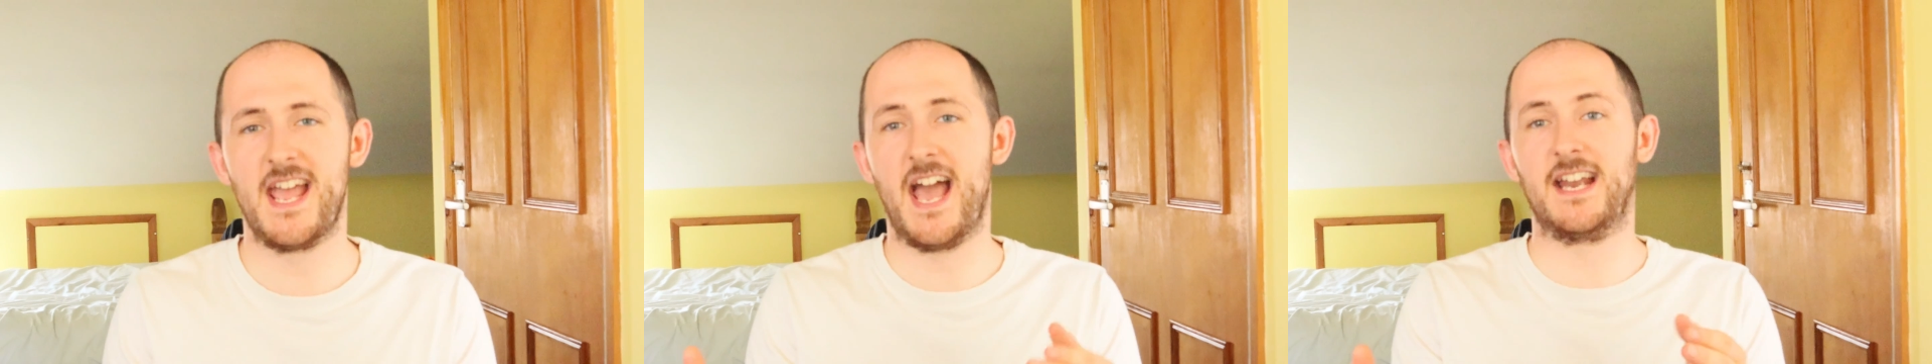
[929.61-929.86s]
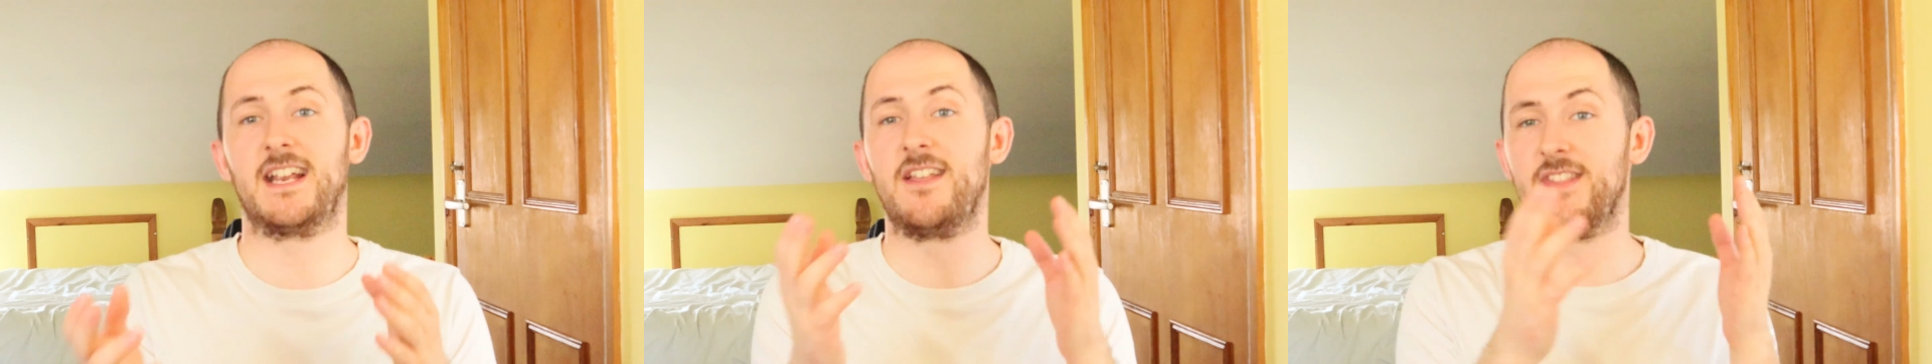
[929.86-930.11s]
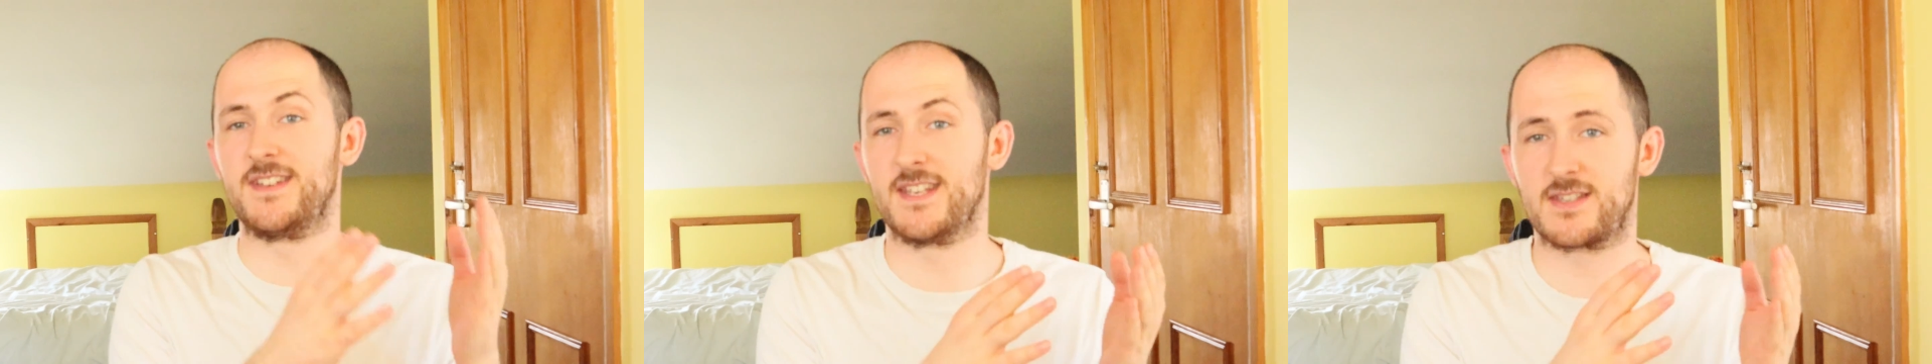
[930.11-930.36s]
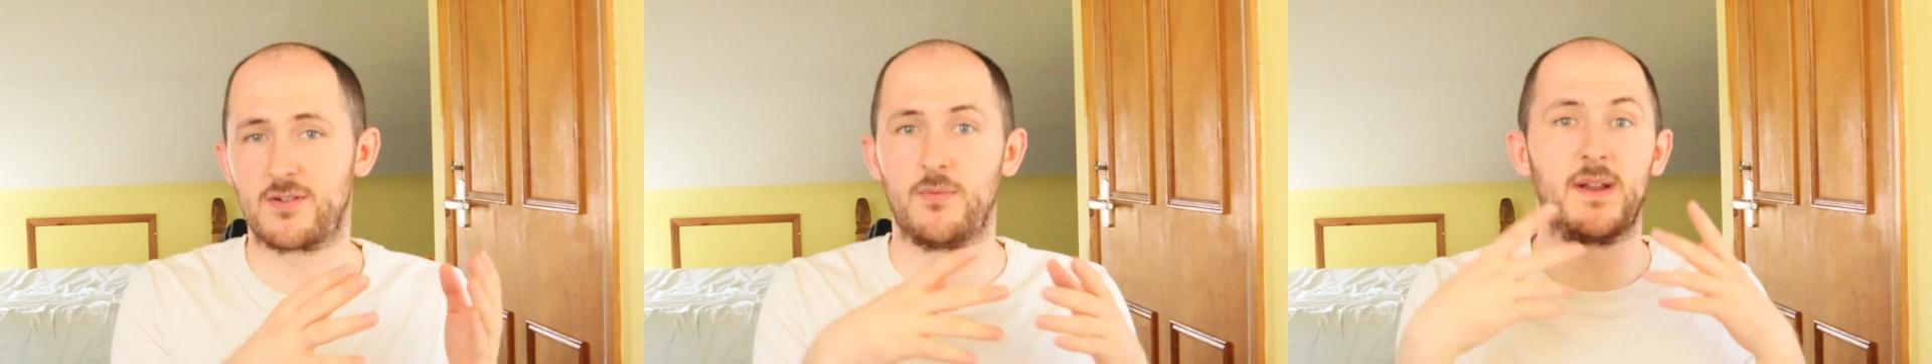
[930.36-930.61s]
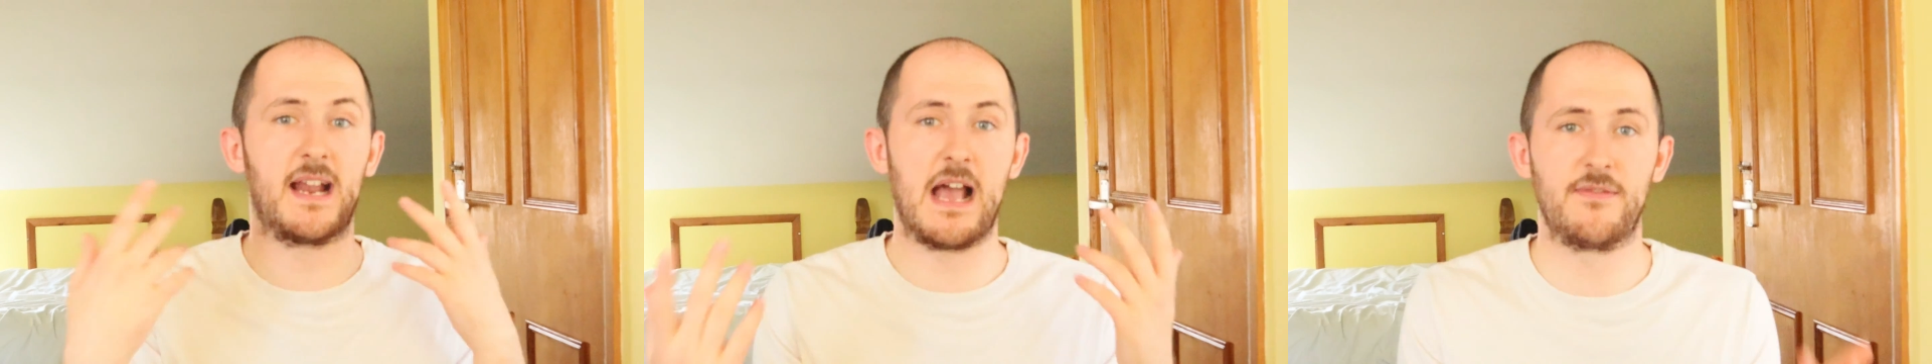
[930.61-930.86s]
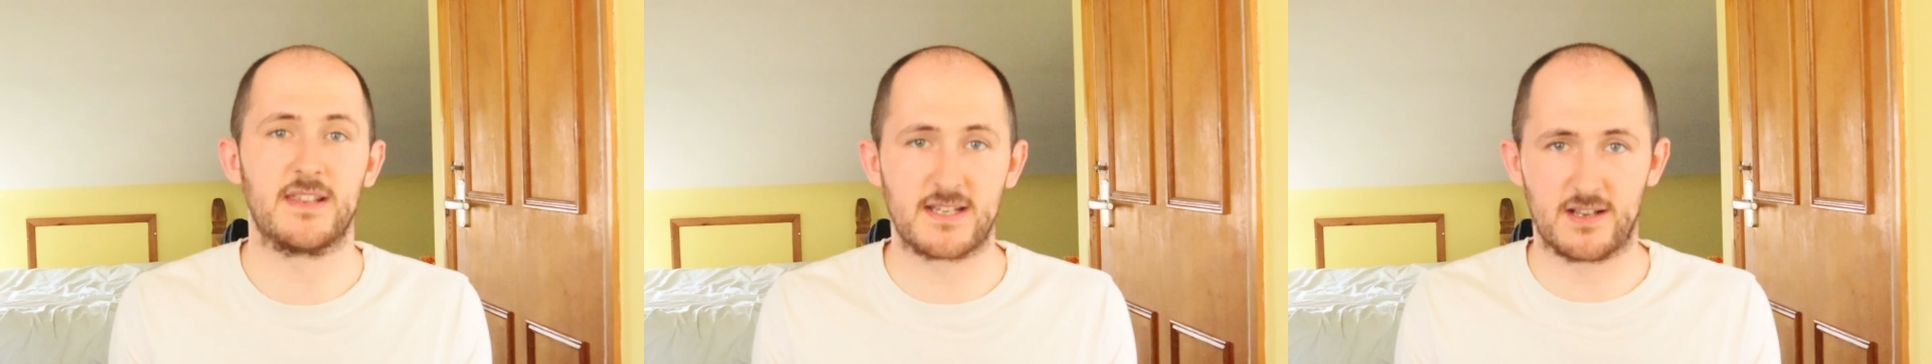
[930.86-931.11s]
And again, the Discord, we can
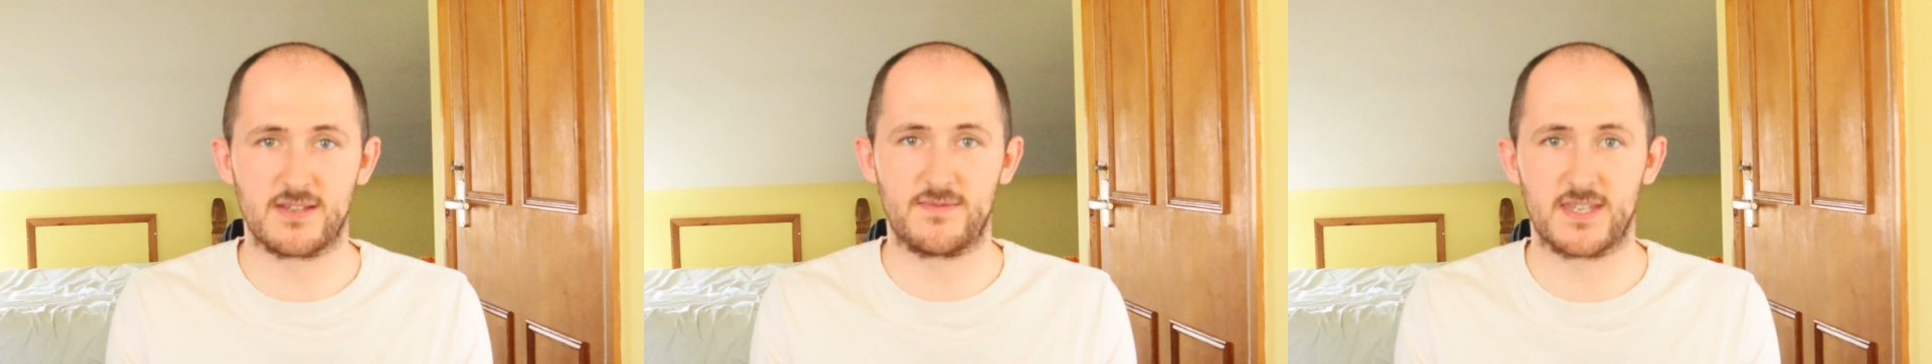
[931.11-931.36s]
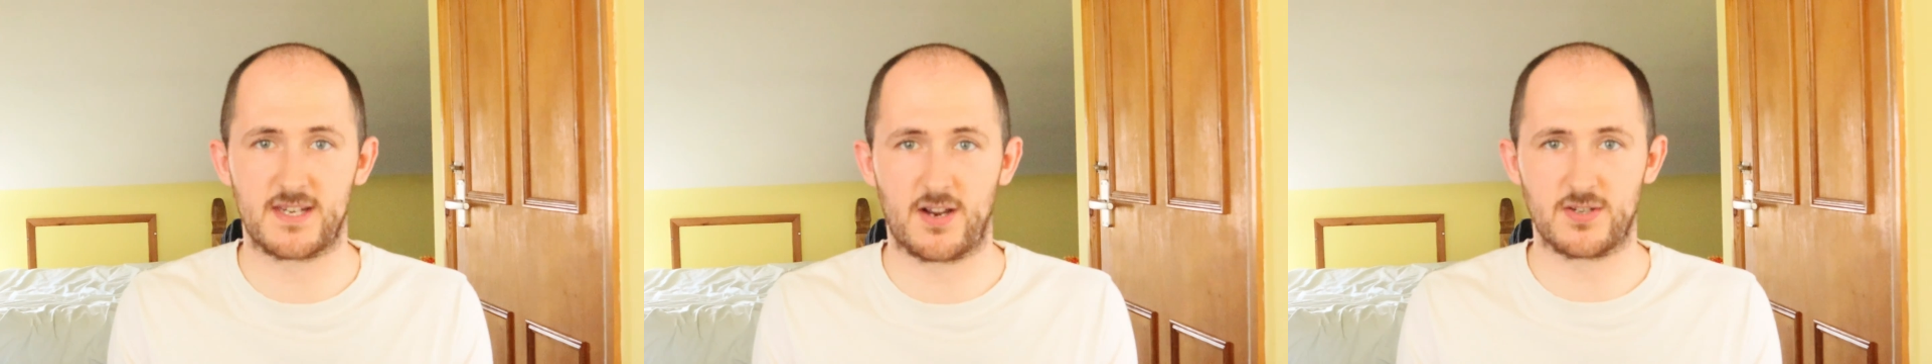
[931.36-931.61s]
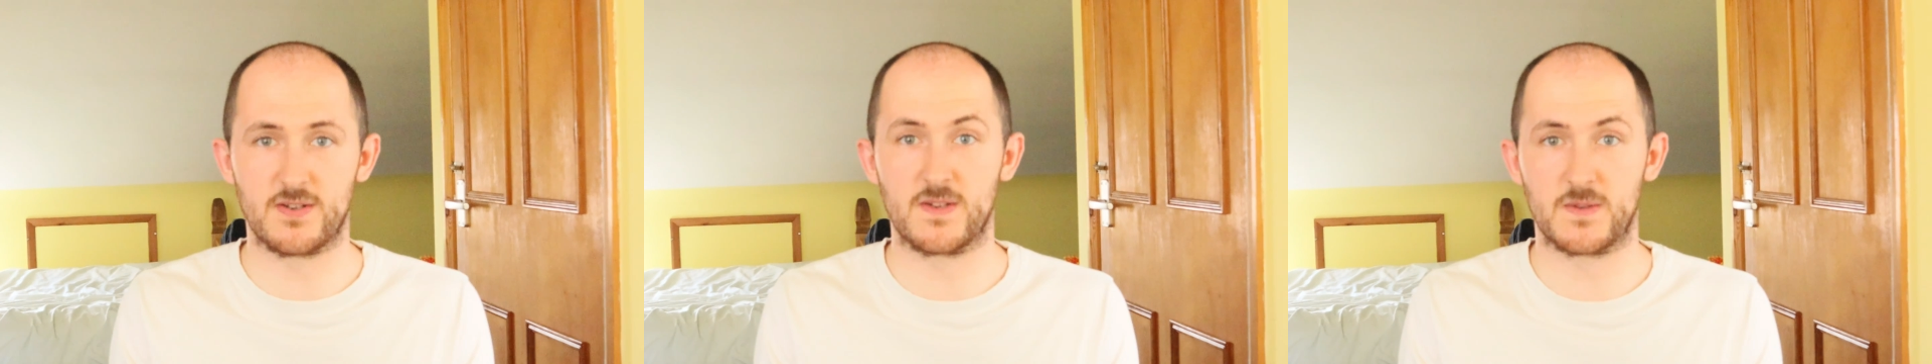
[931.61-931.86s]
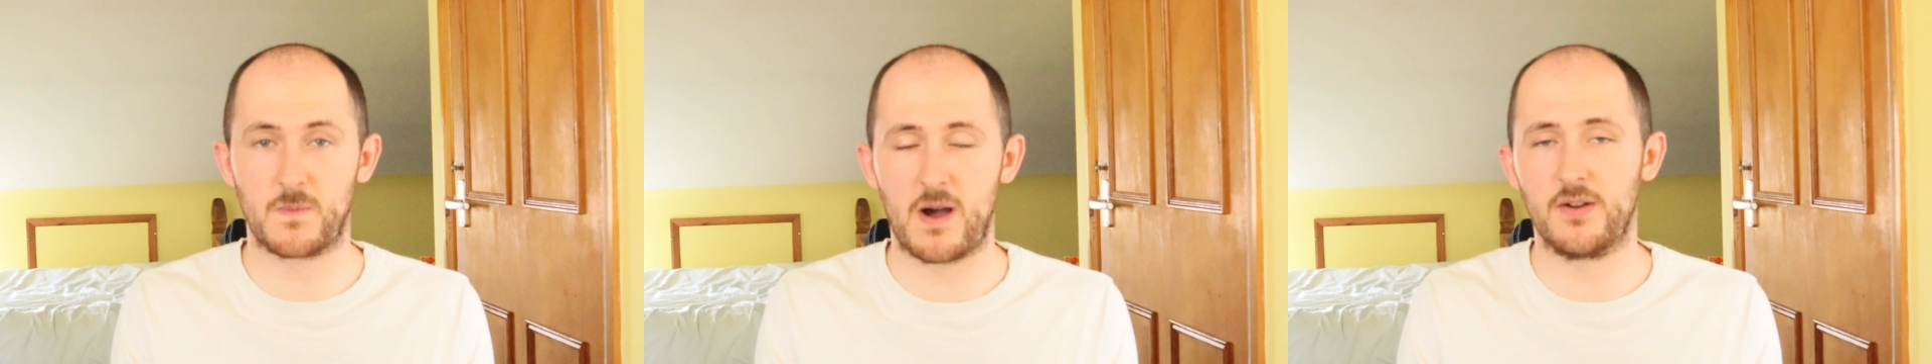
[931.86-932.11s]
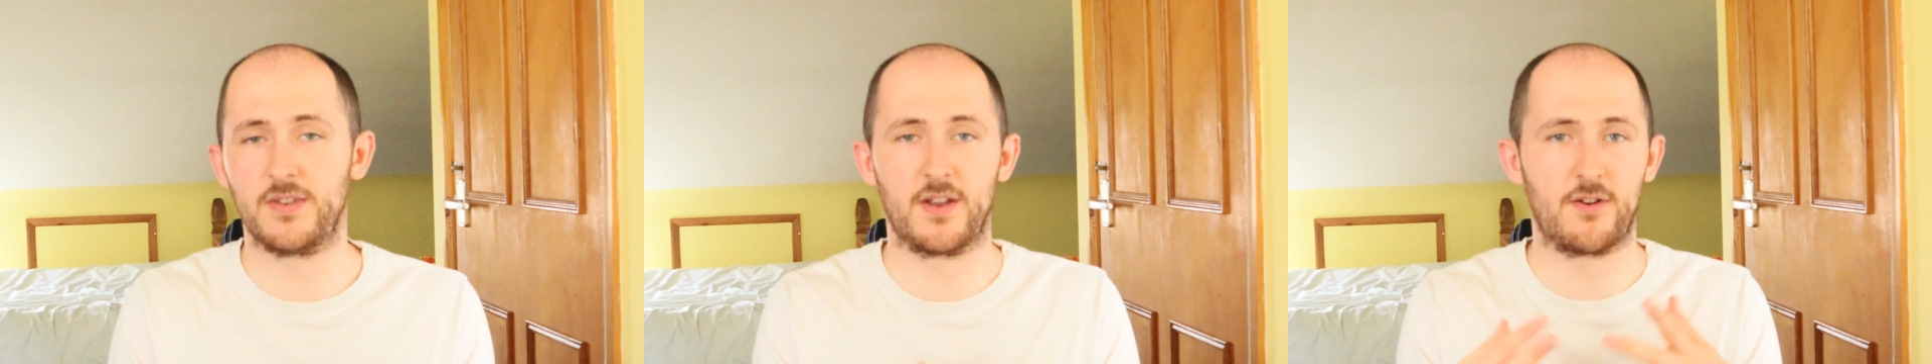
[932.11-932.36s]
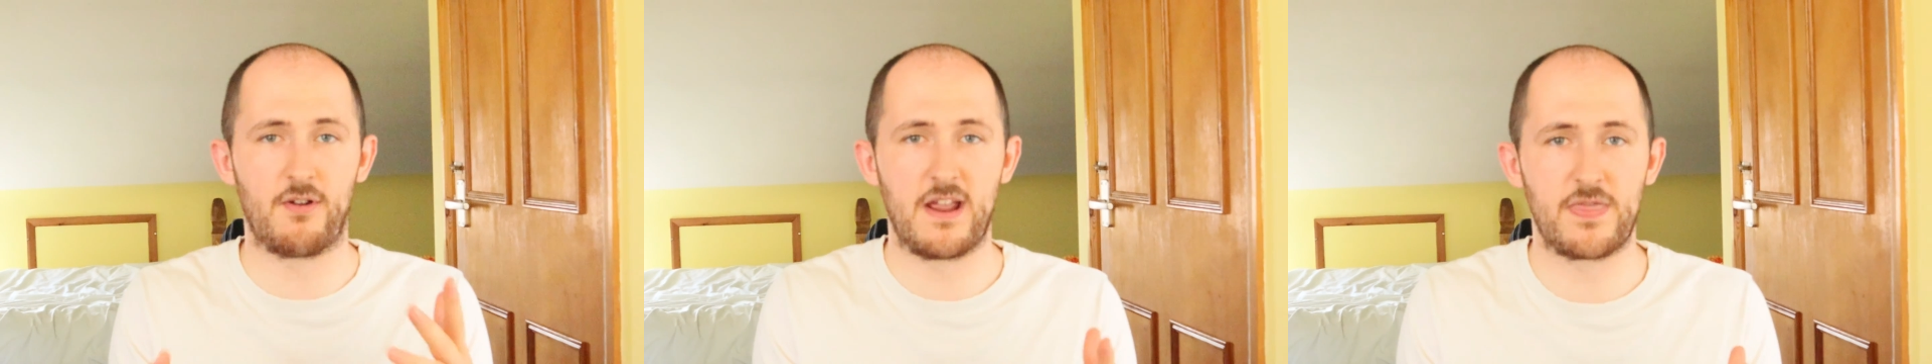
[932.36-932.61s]
have these kinds of discussions as well. You can
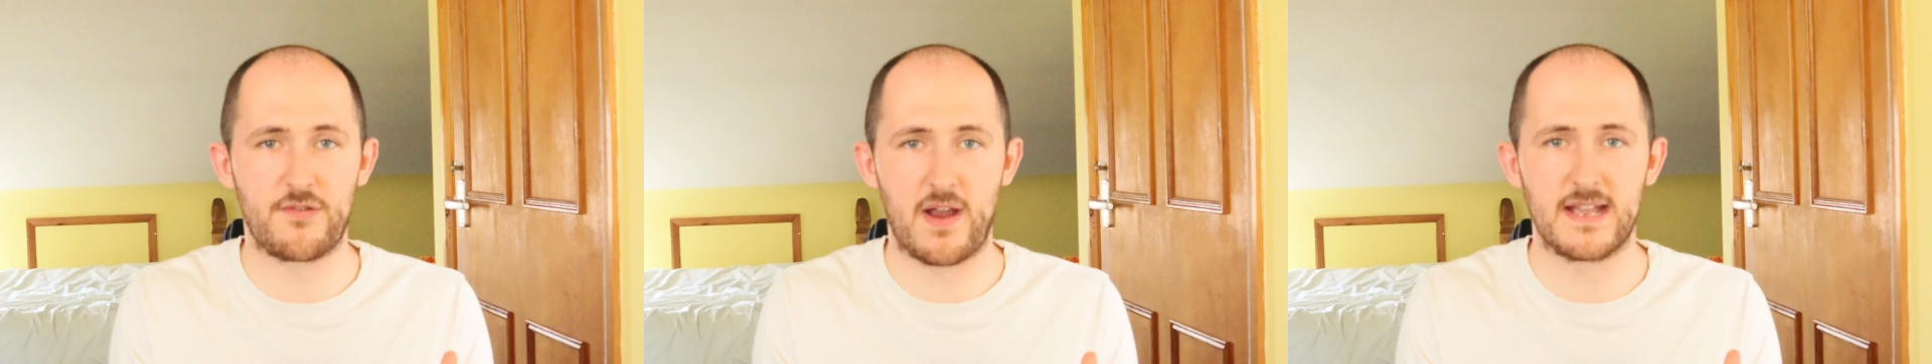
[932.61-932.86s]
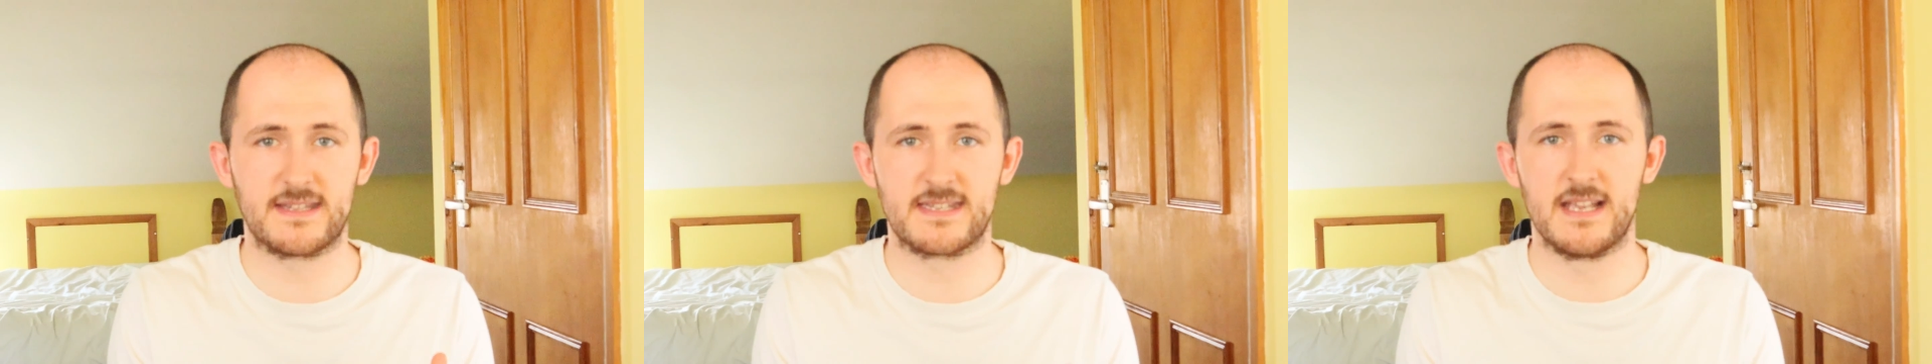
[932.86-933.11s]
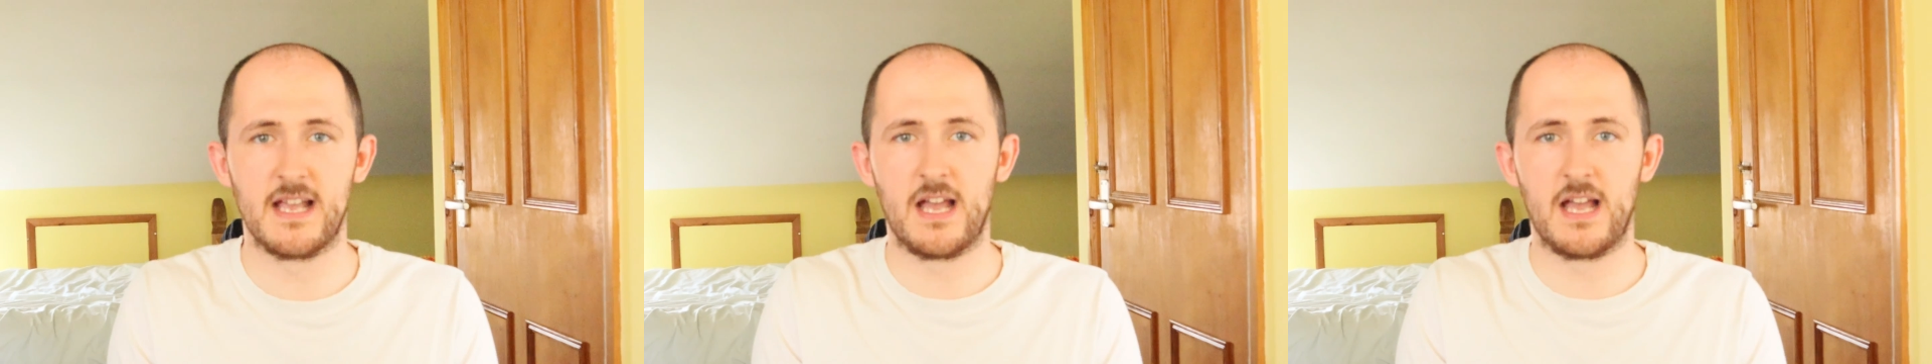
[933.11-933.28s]
create threads.